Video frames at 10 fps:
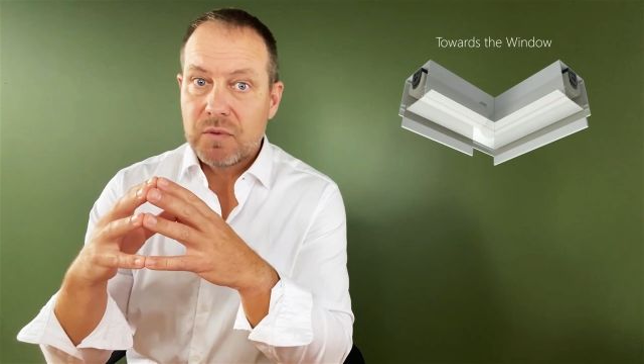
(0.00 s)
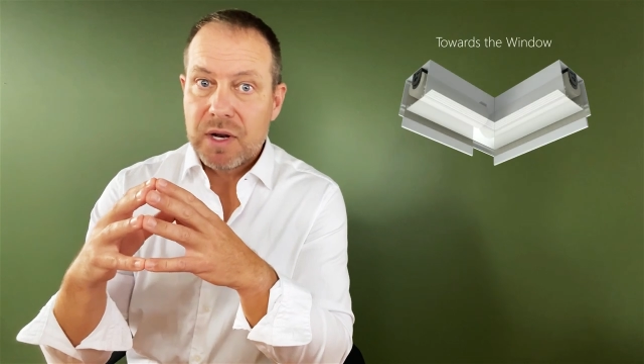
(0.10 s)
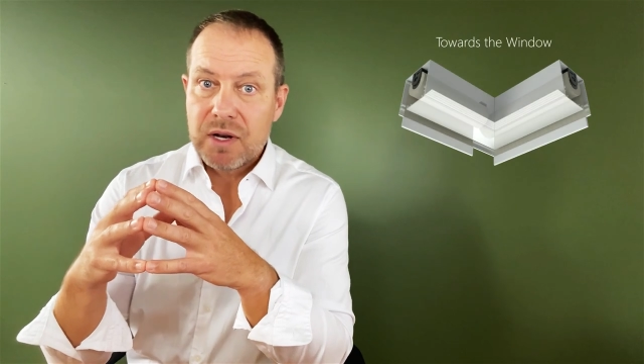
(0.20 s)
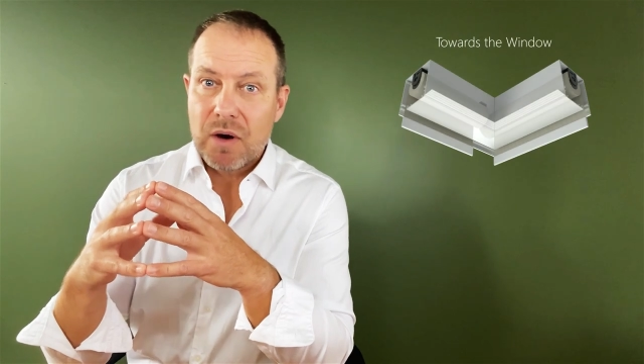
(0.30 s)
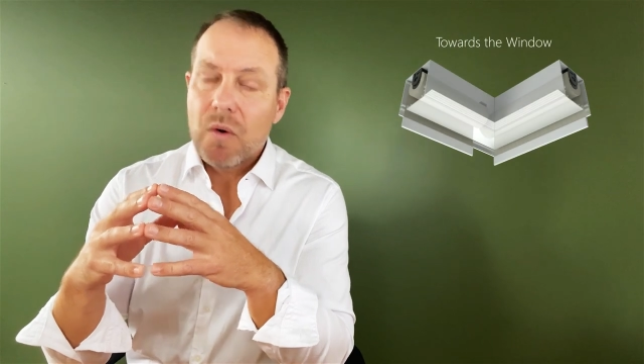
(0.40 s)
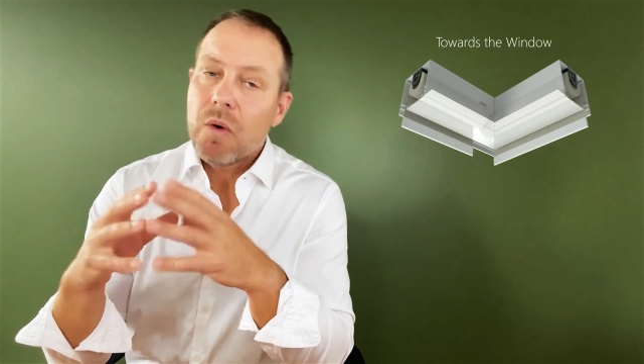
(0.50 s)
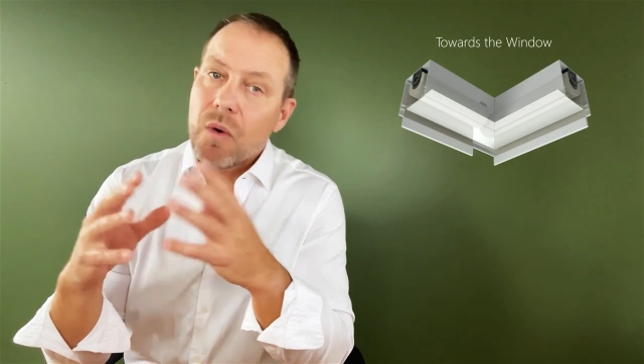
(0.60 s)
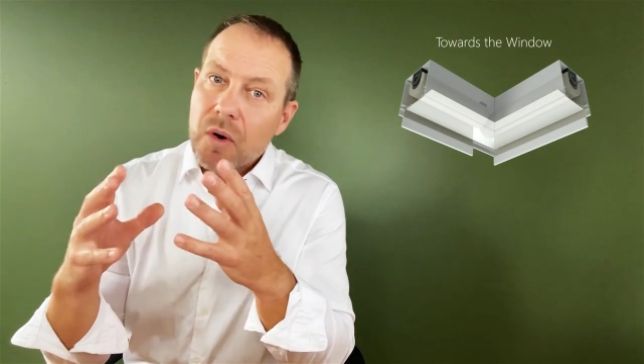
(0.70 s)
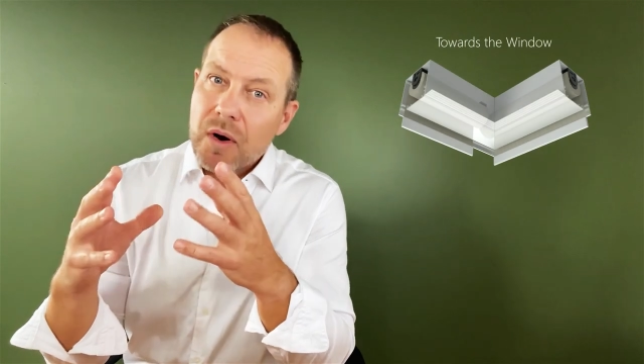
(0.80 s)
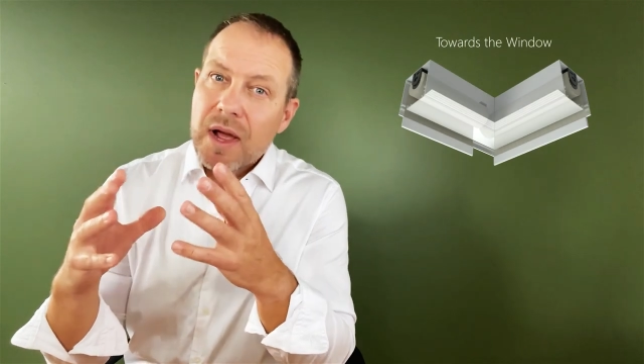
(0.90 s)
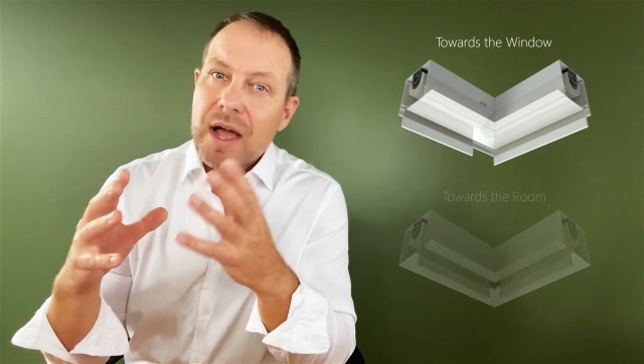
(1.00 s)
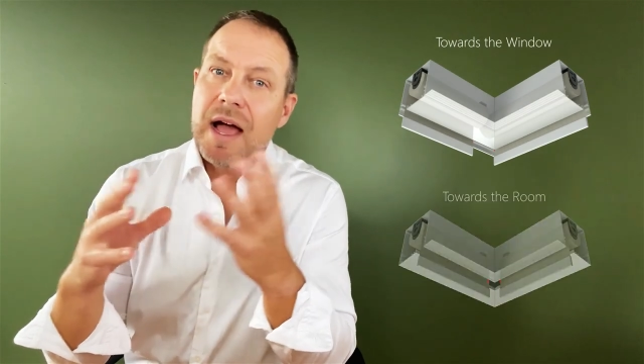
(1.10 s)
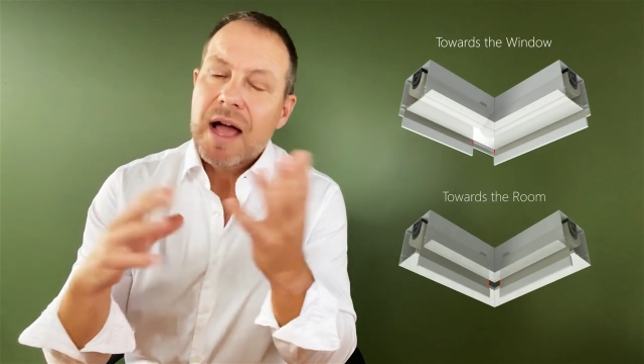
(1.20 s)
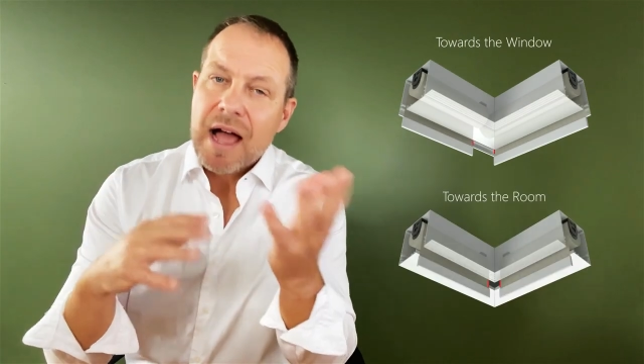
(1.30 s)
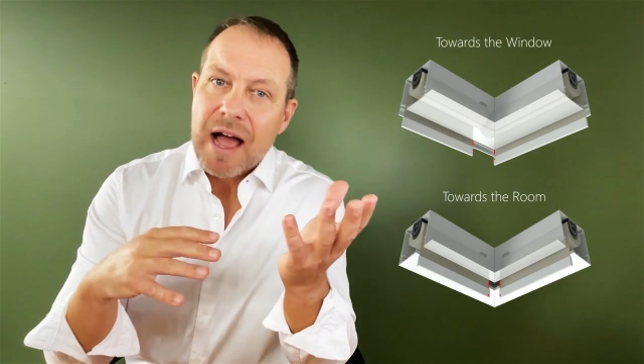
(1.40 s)
the window or
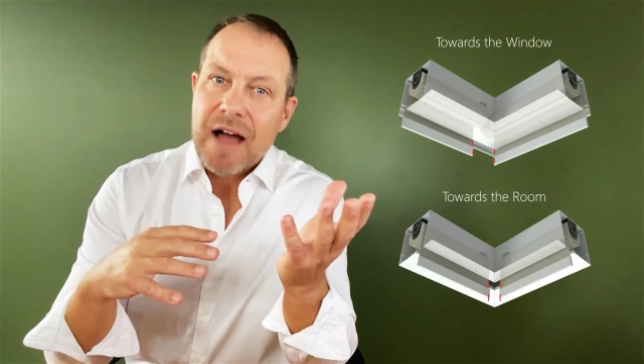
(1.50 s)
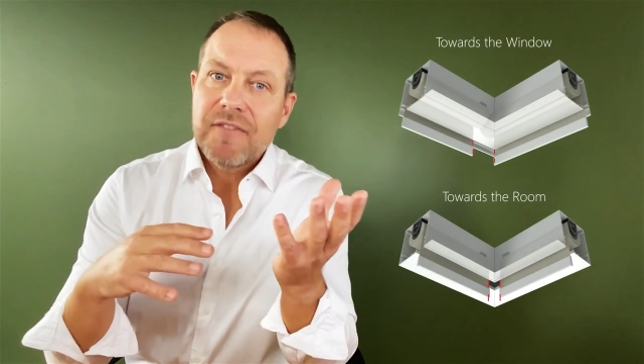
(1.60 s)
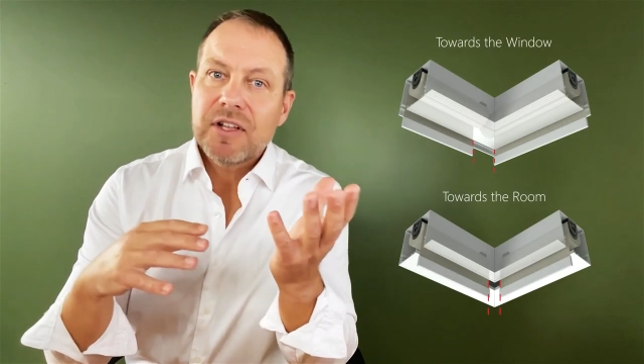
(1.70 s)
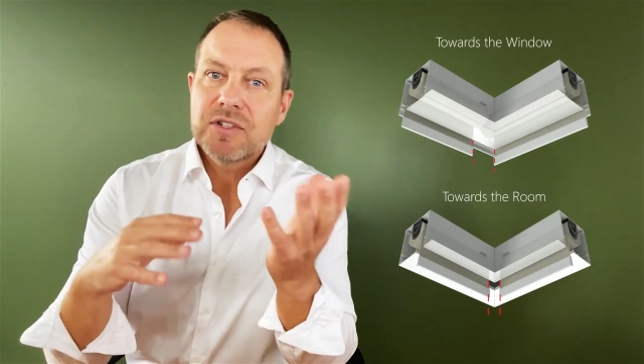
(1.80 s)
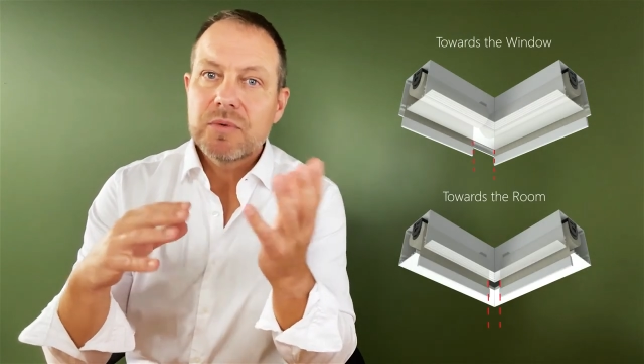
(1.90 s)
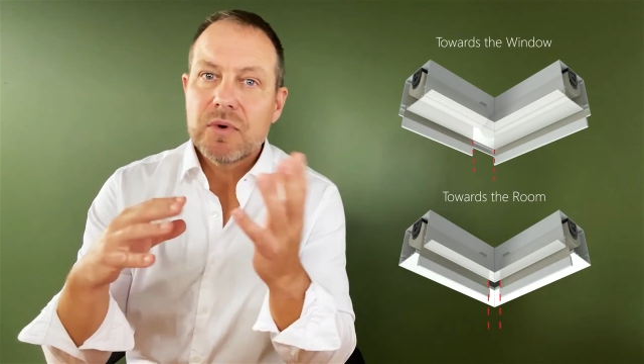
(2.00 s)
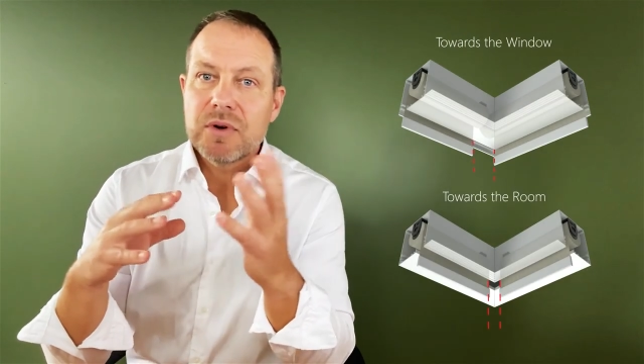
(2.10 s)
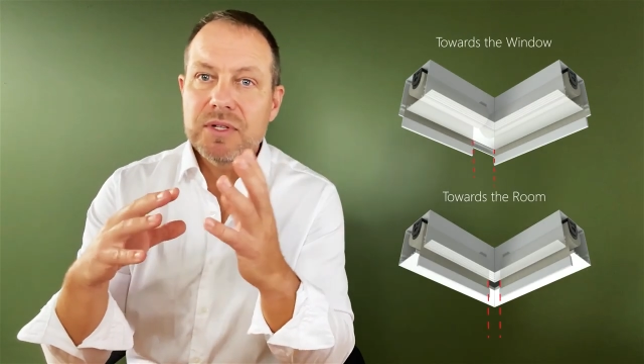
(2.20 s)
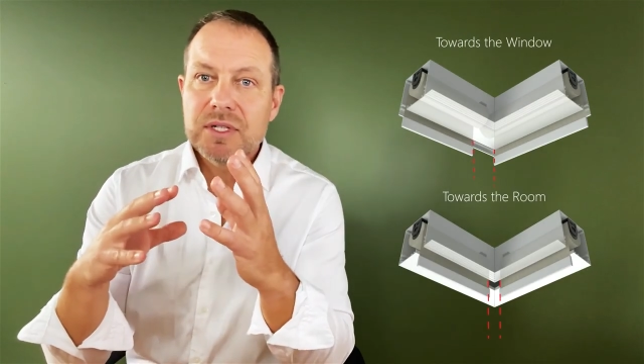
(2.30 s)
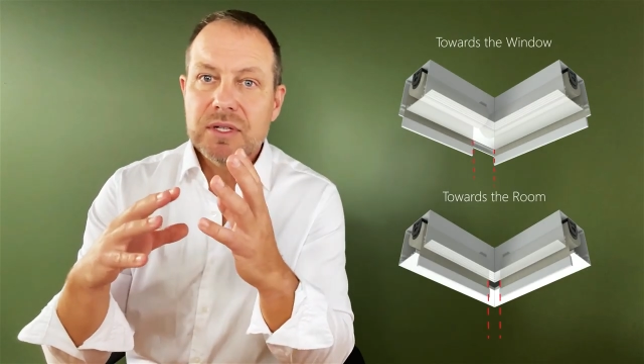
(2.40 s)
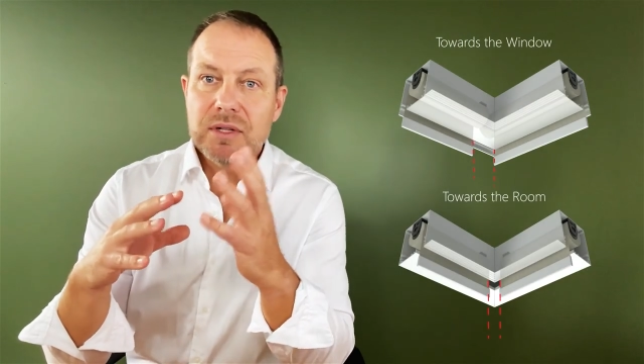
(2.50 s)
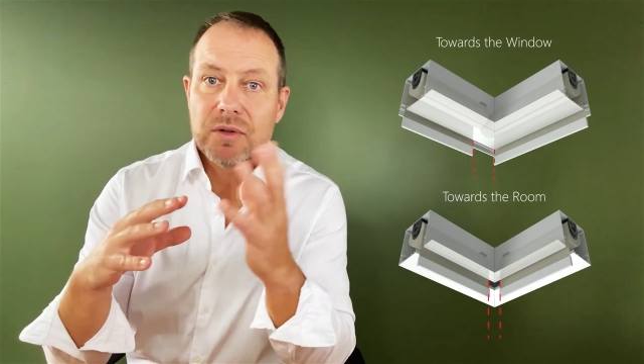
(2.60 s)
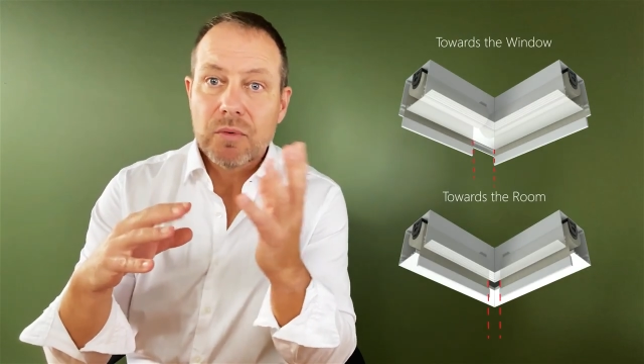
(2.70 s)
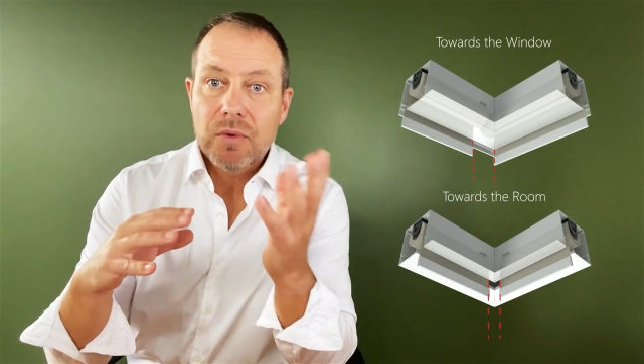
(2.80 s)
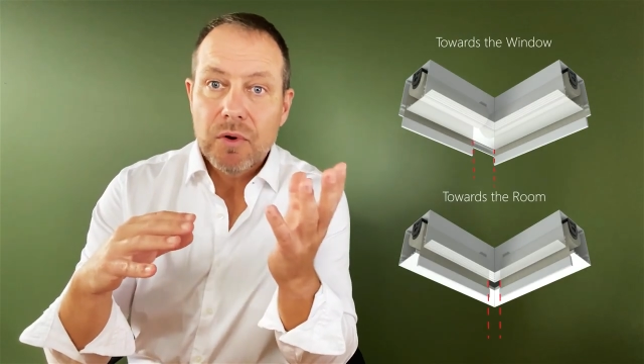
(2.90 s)
having towards
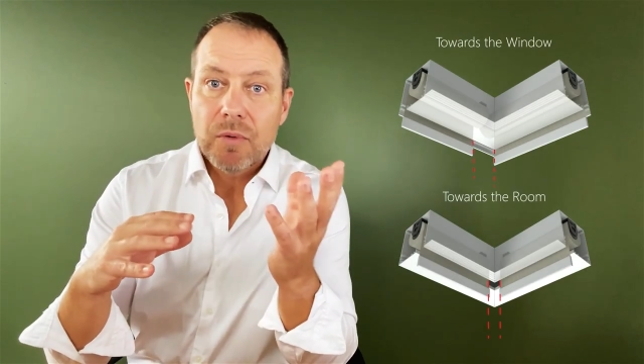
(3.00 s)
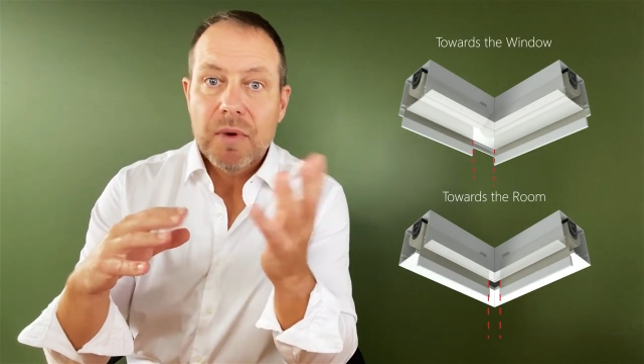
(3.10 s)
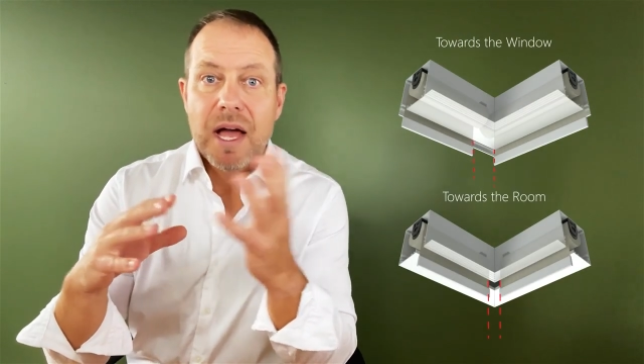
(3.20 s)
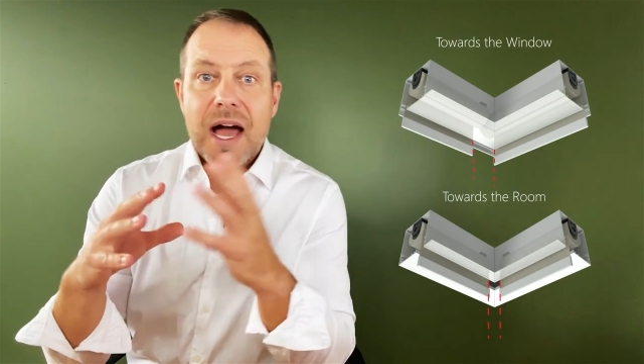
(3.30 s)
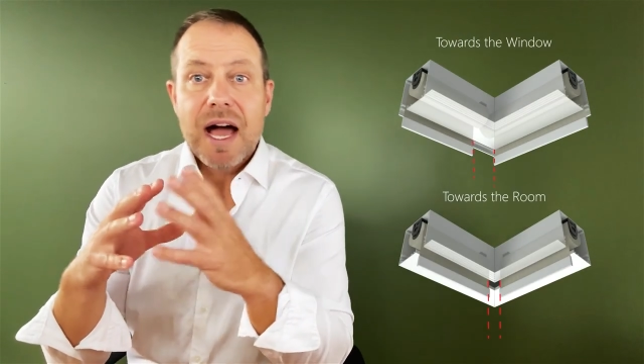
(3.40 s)
the room